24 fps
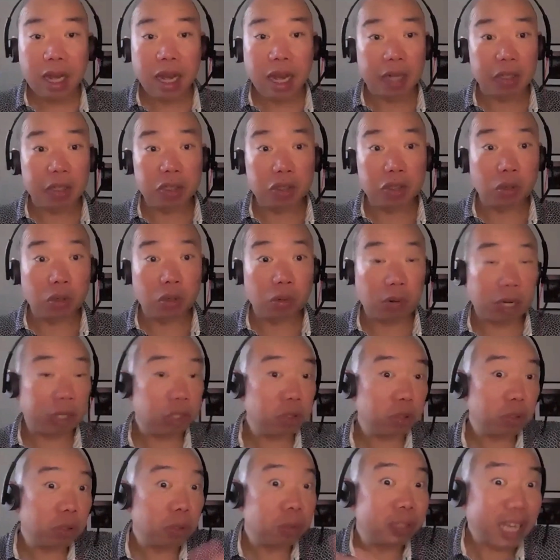And so
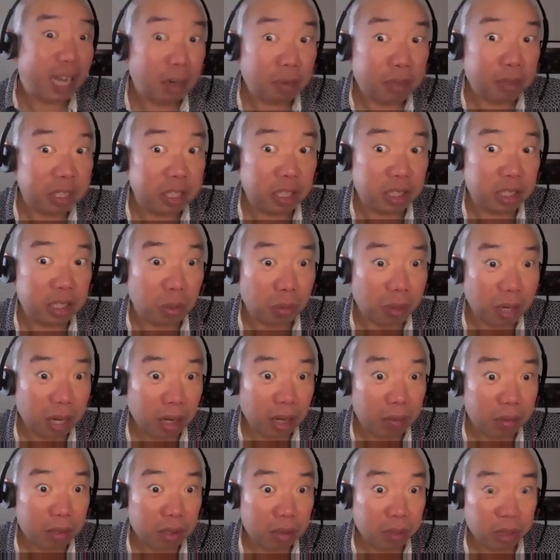those calories just don't
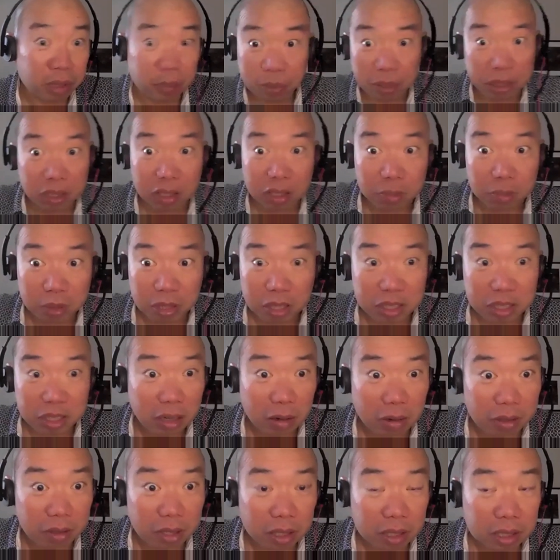count because they're
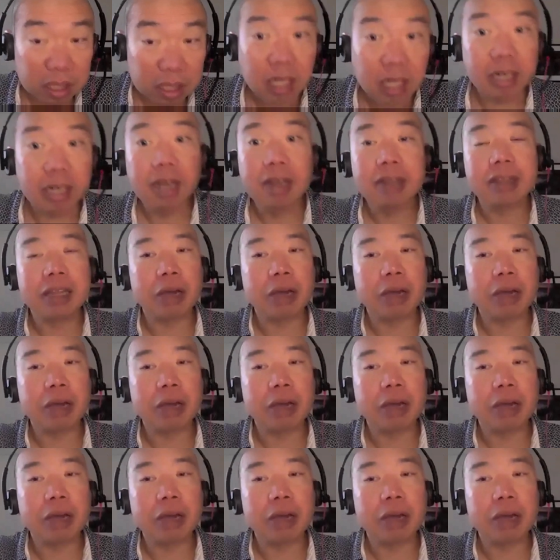out the other side.